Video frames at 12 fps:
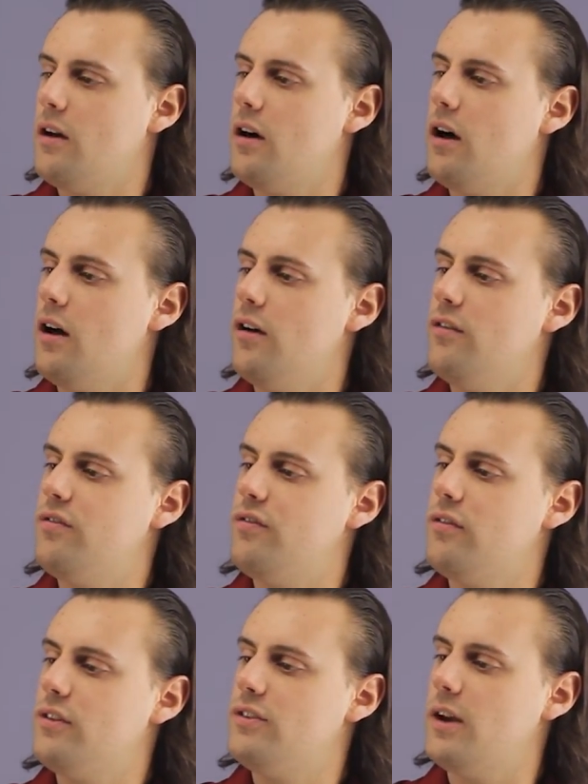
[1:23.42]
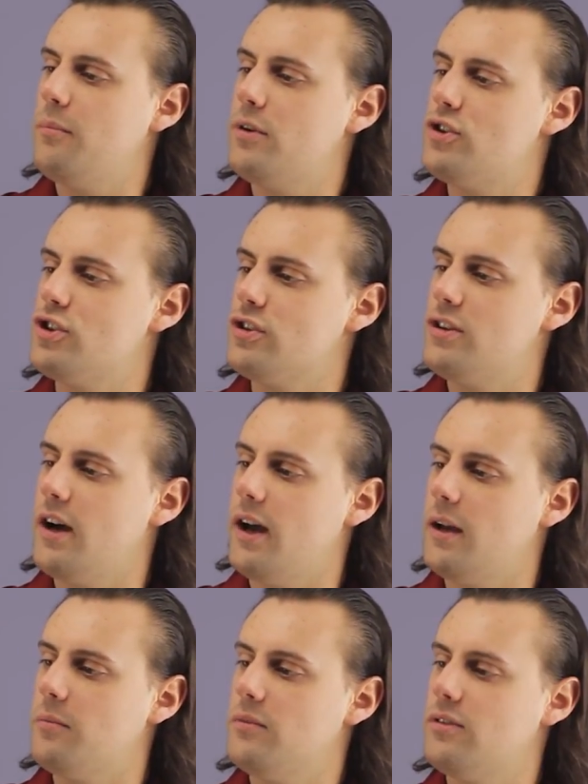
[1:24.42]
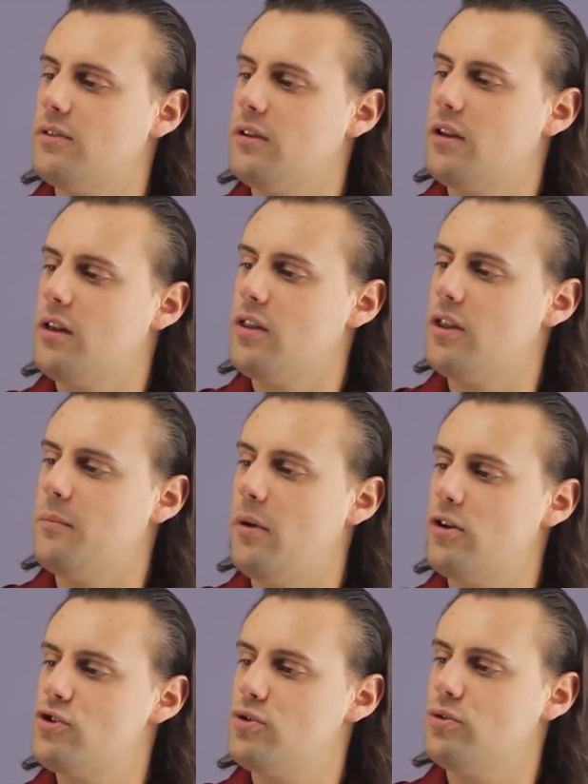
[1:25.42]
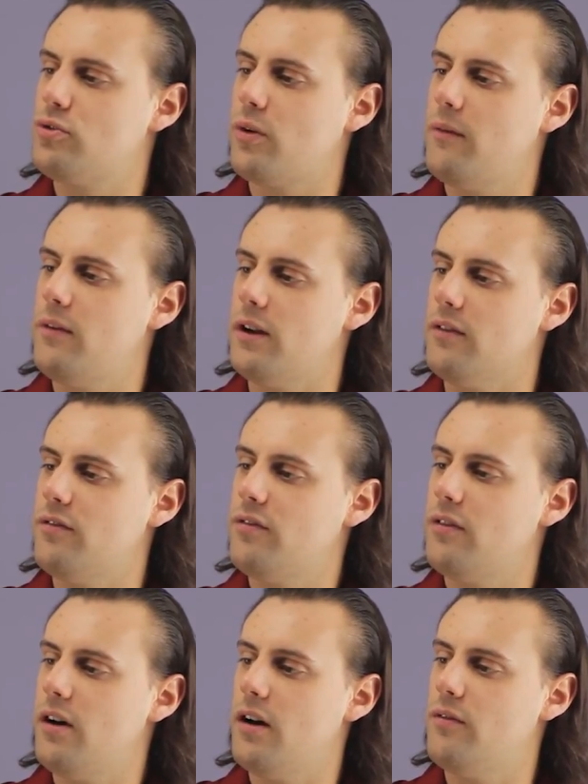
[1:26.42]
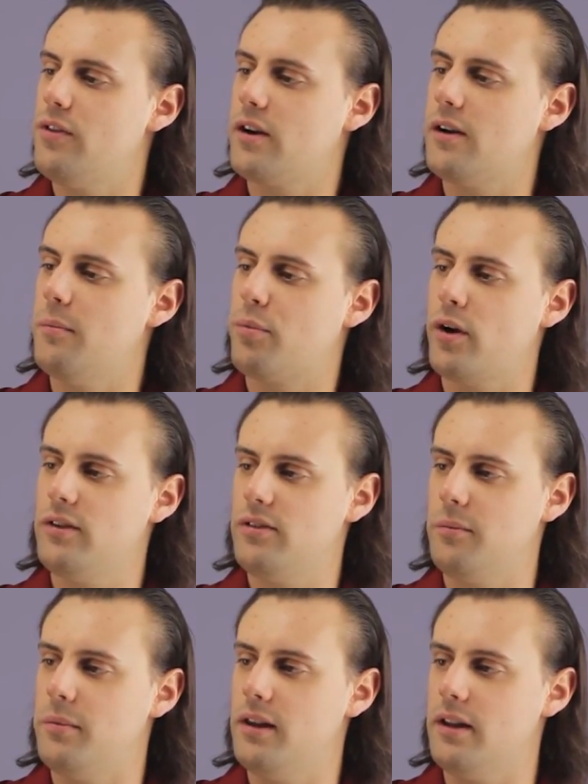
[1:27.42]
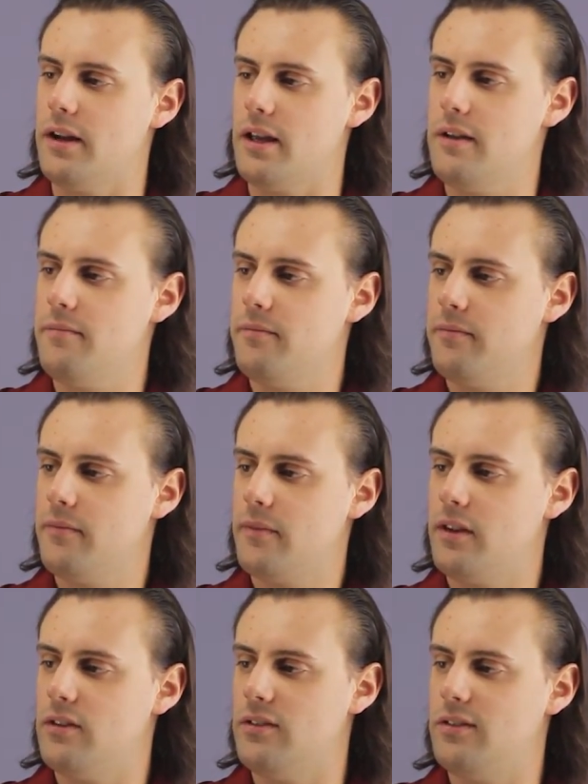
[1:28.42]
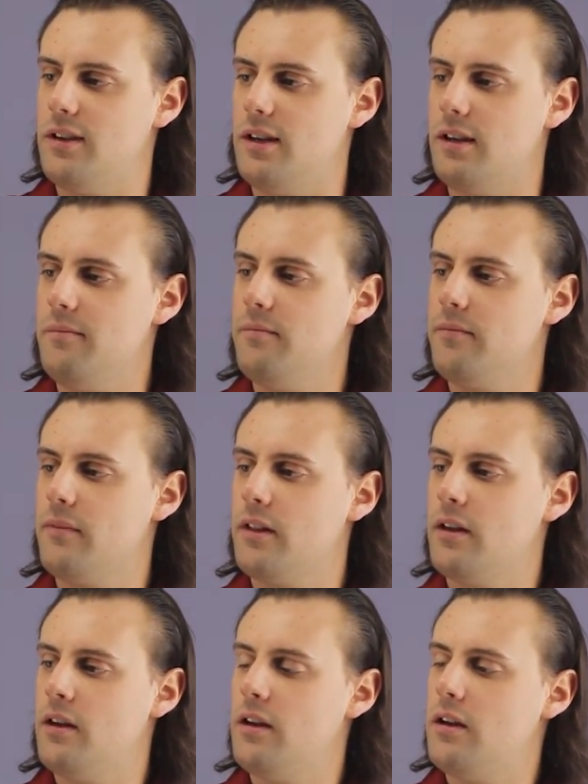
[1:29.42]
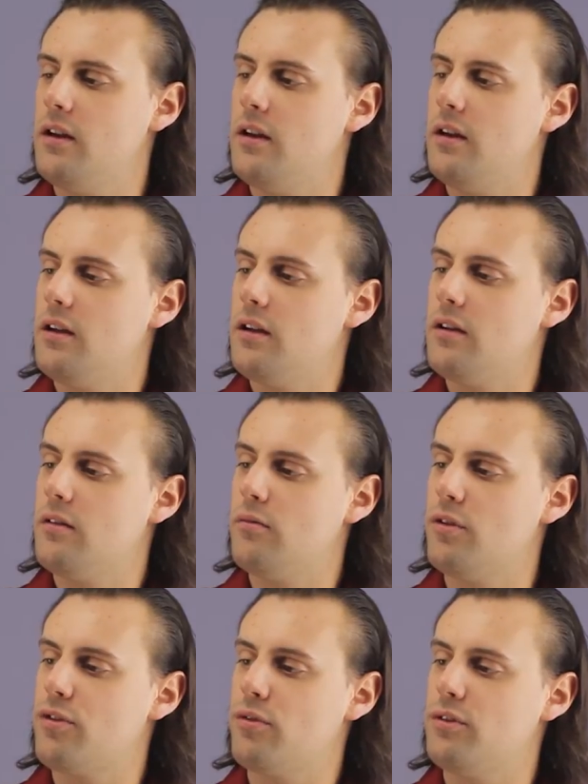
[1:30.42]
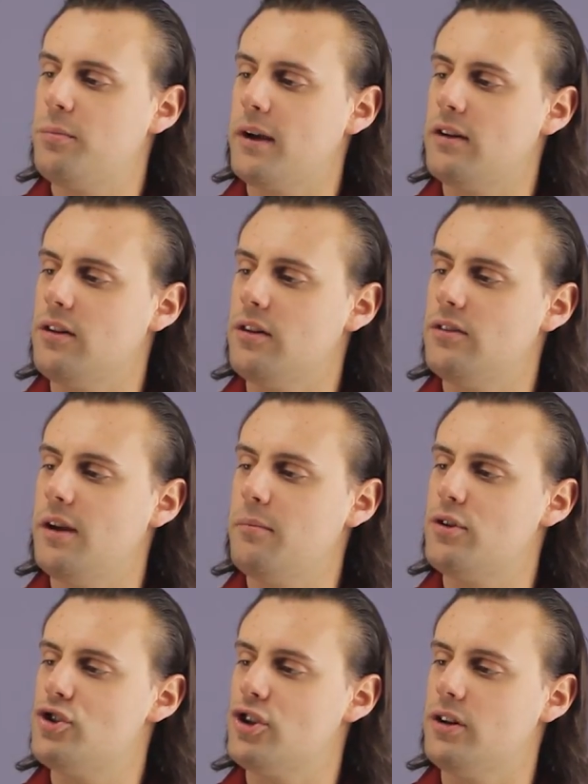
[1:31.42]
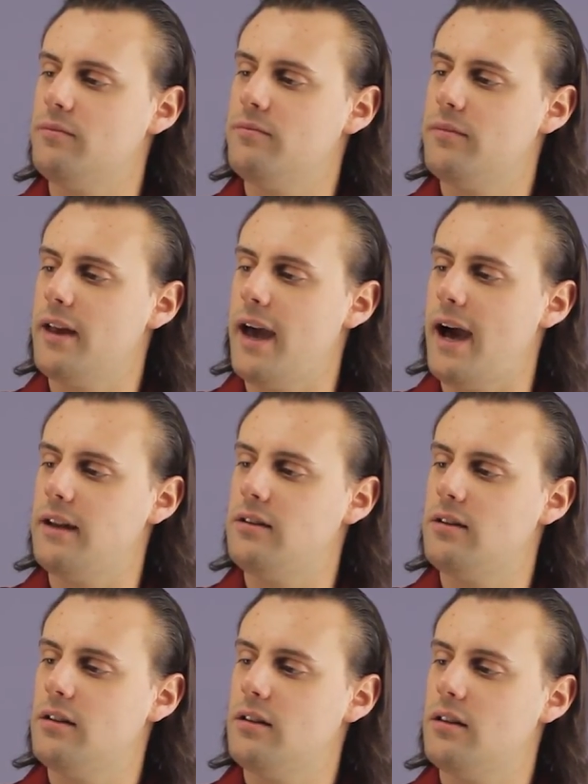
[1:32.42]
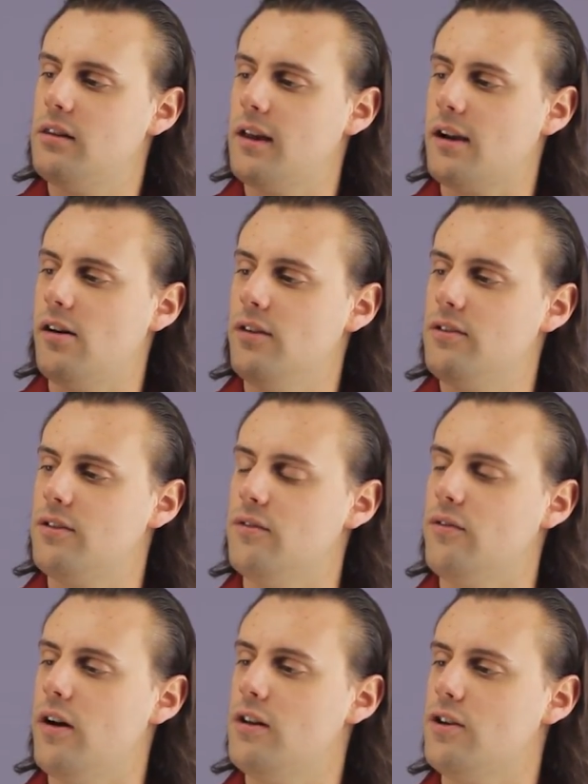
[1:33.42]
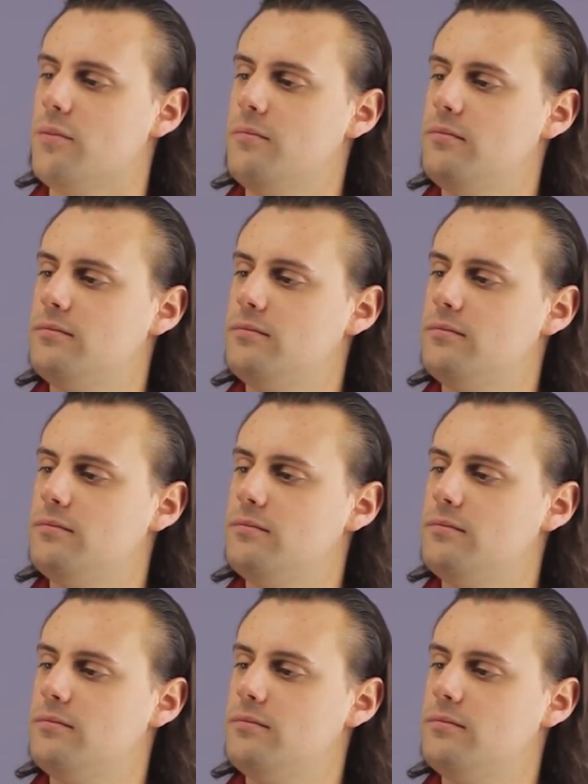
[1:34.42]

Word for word: of temperature times the partial derivative of the compressibility, Z, with respect to the temperature, at that constant volume,